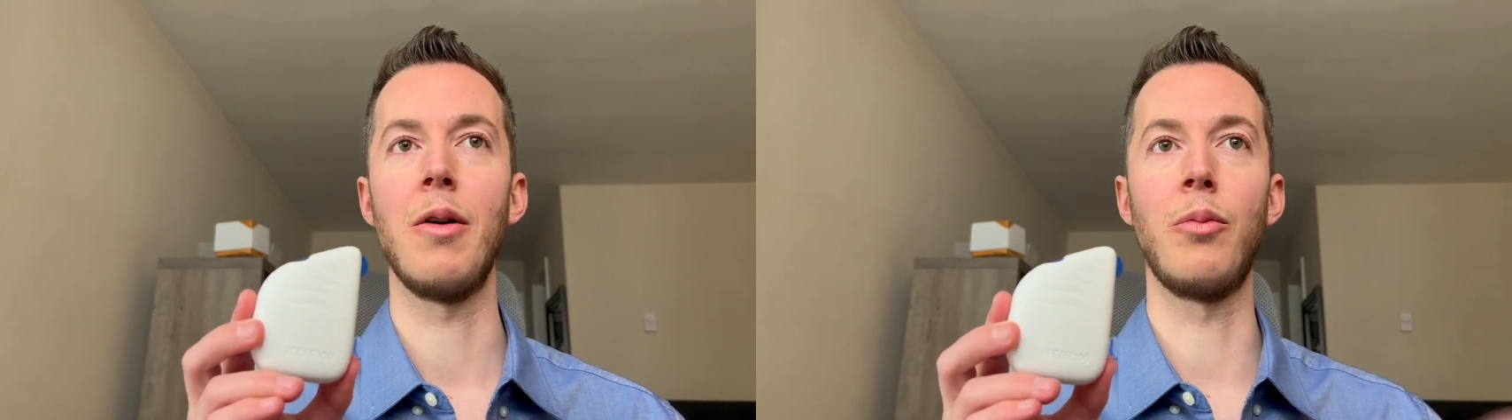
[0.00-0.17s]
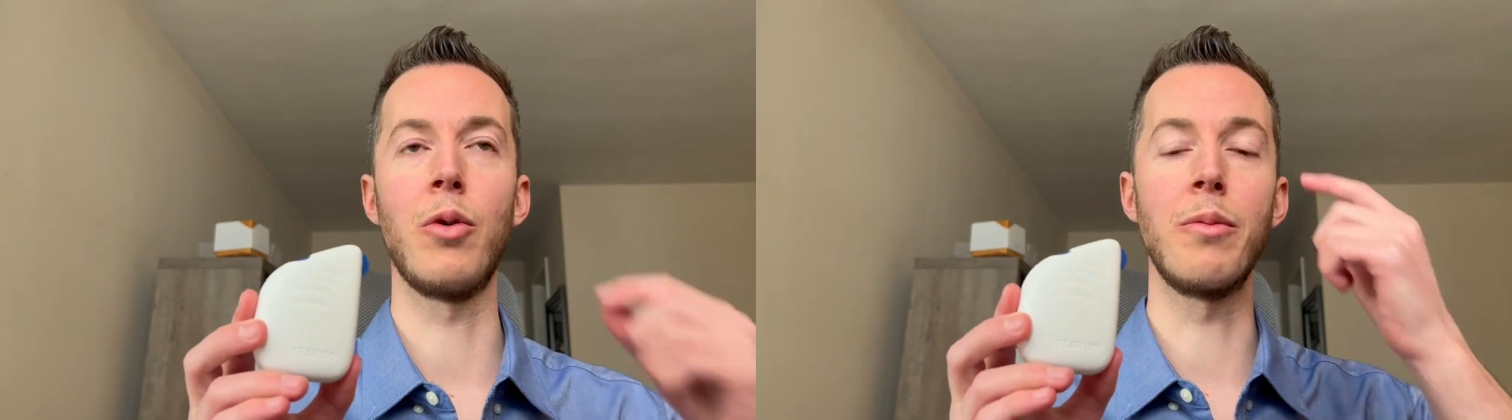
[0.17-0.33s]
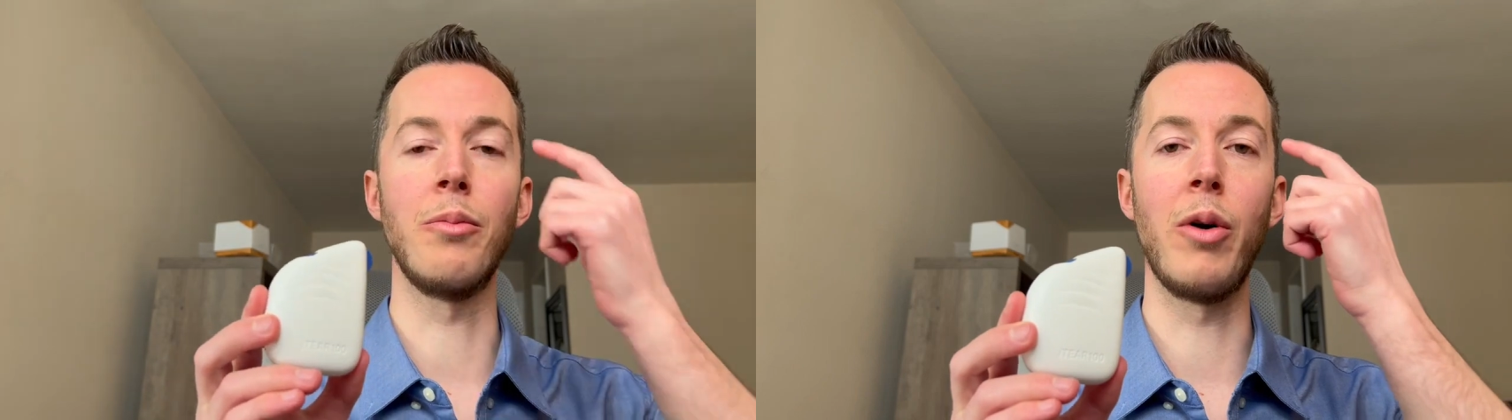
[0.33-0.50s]

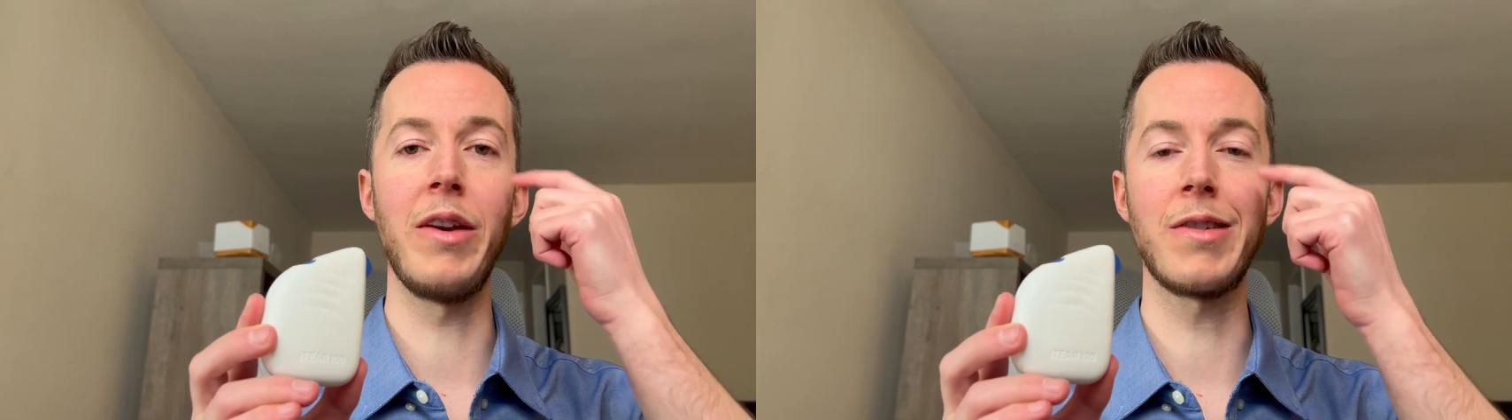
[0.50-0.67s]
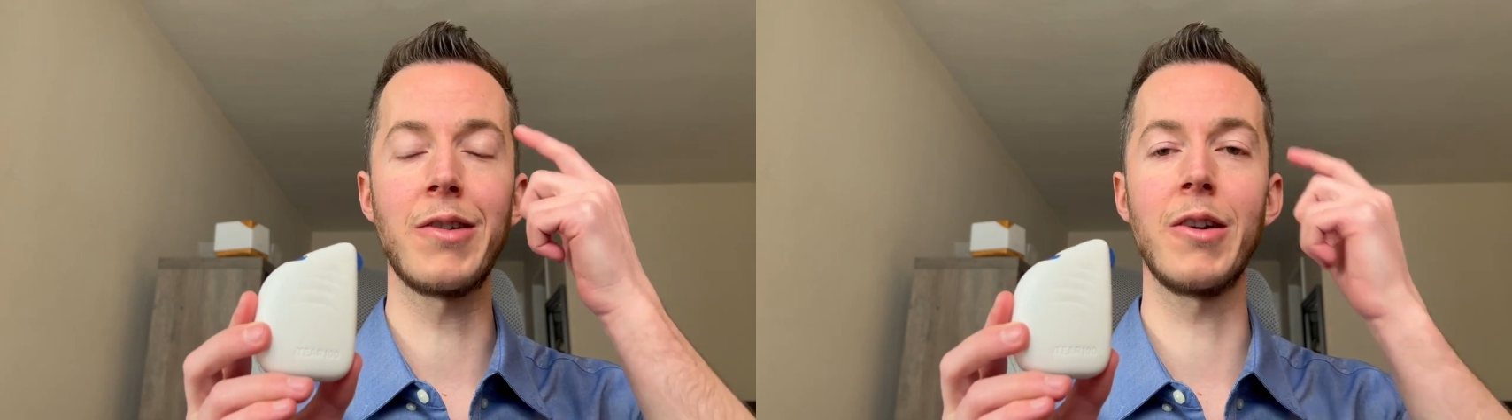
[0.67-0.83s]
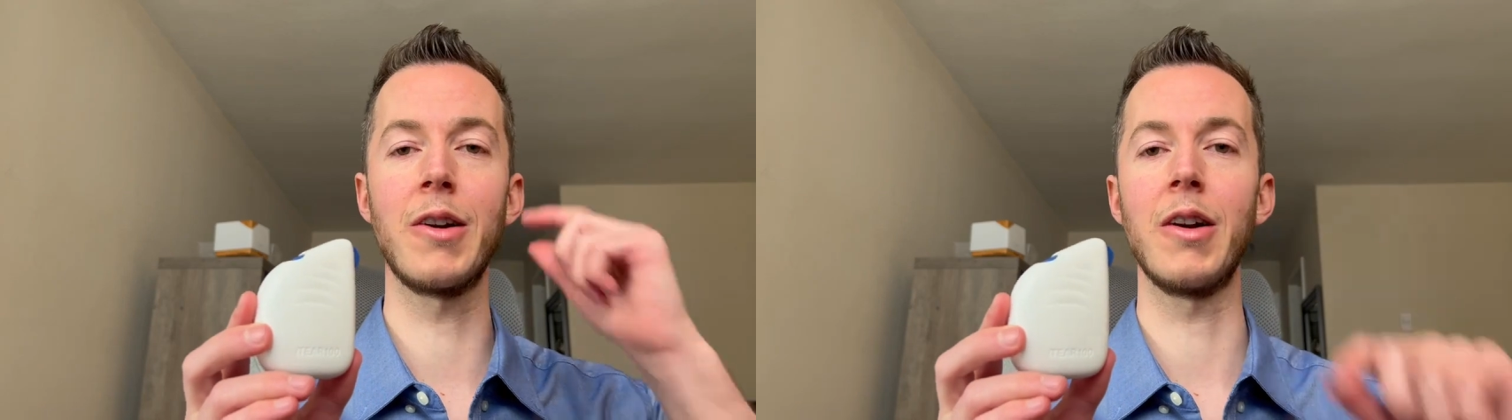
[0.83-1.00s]
more
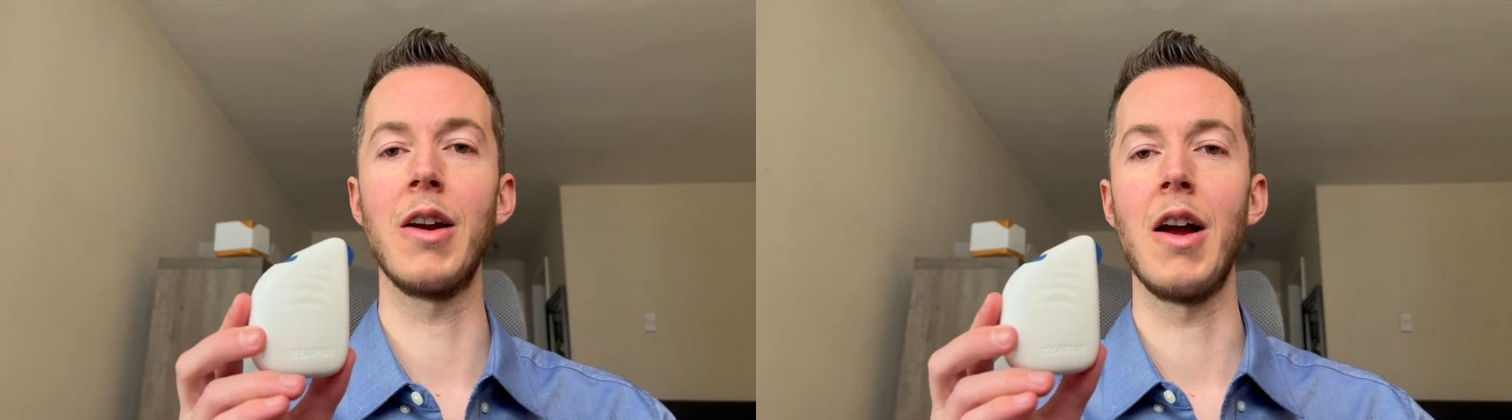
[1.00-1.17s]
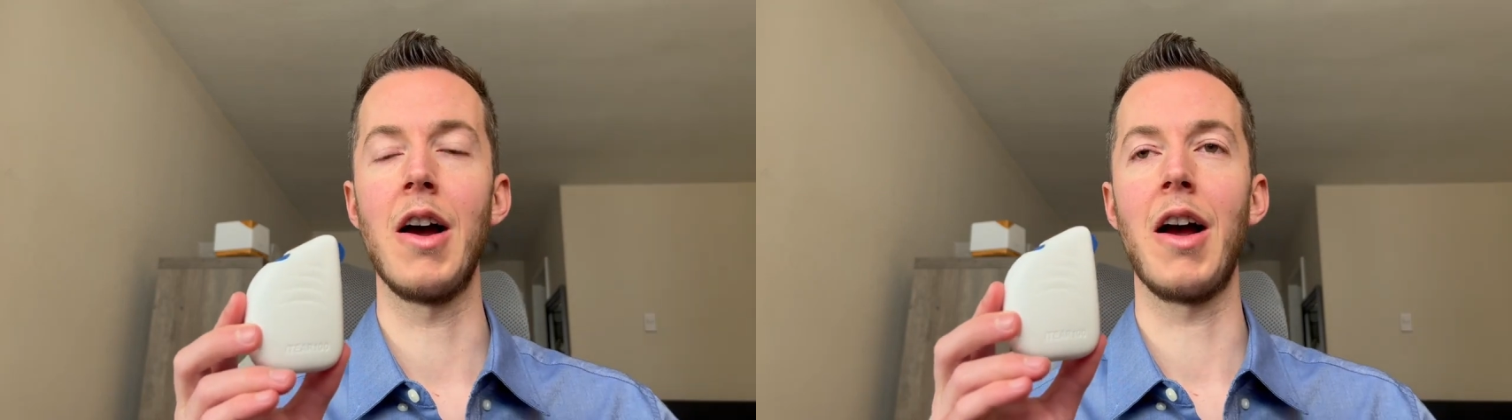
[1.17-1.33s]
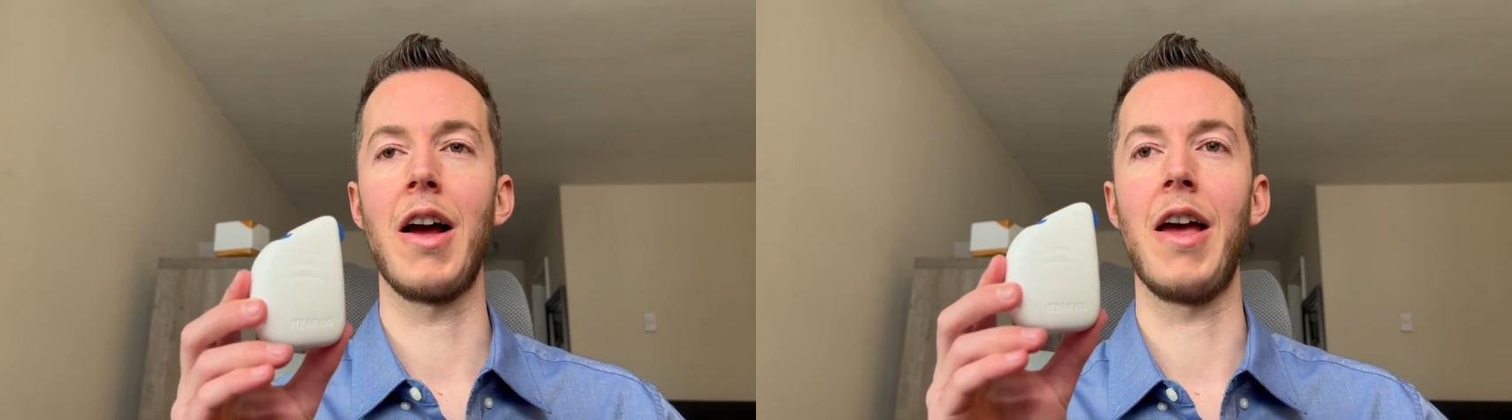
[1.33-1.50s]
moisture
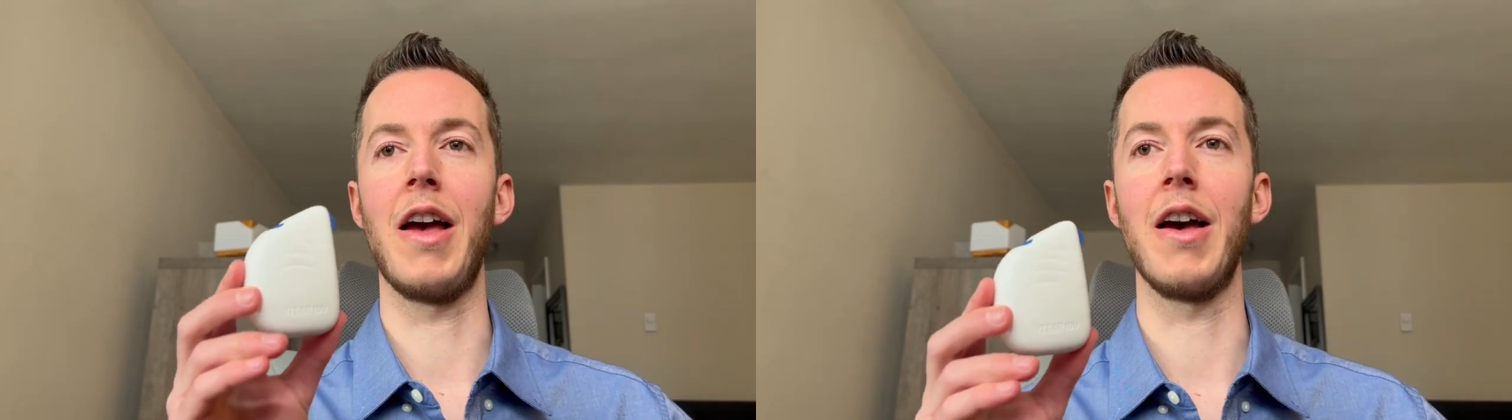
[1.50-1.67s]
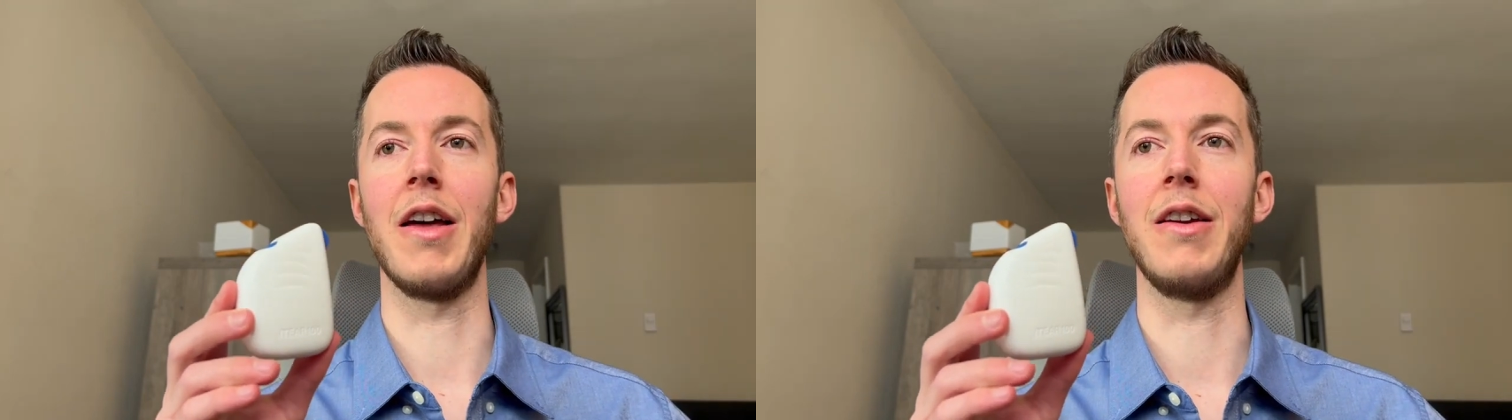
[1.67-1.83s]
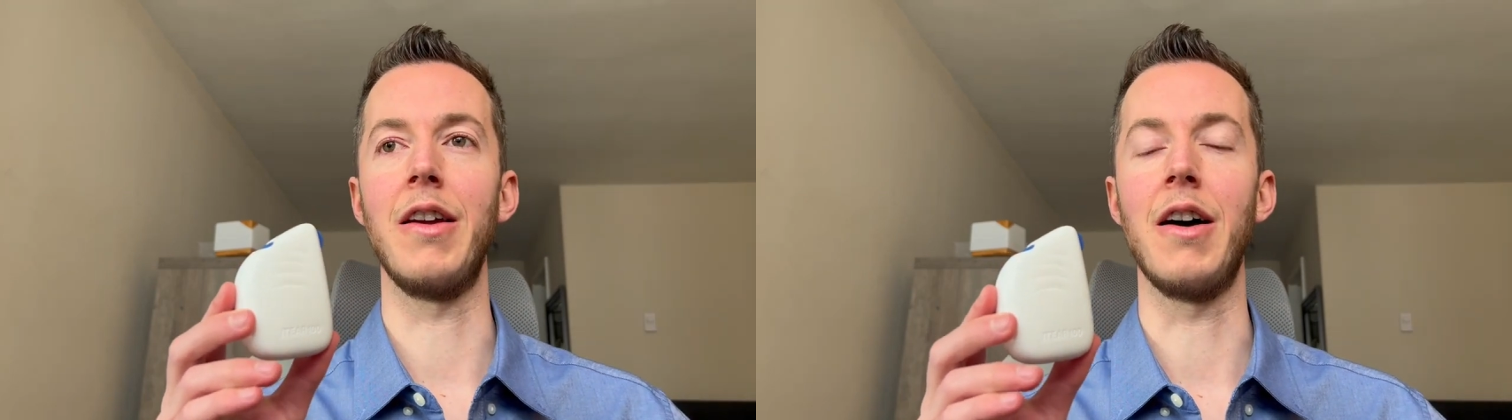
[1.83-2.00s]

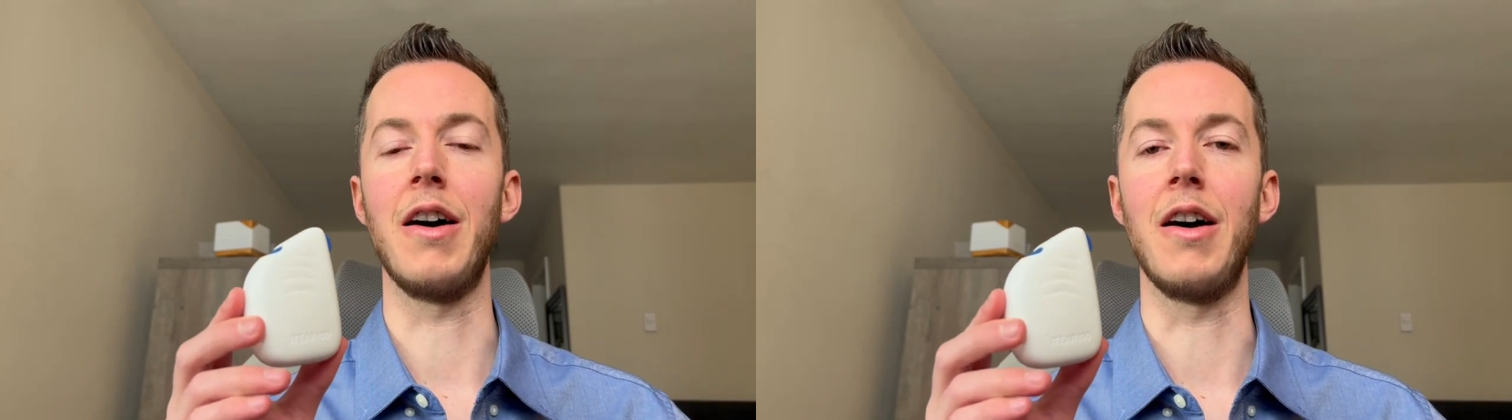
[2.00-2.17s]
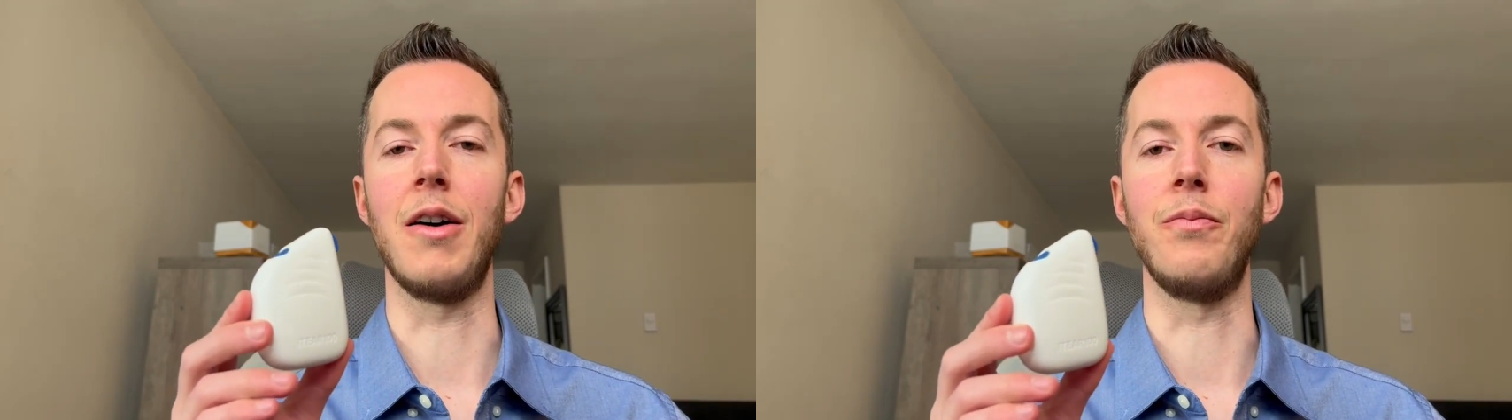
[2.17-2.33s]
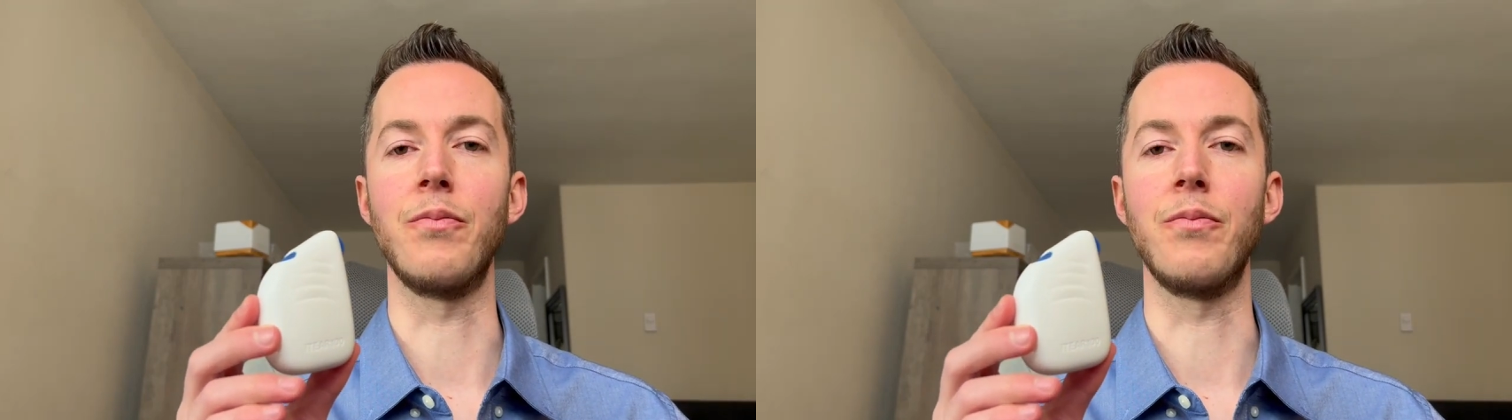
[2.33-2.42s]
and a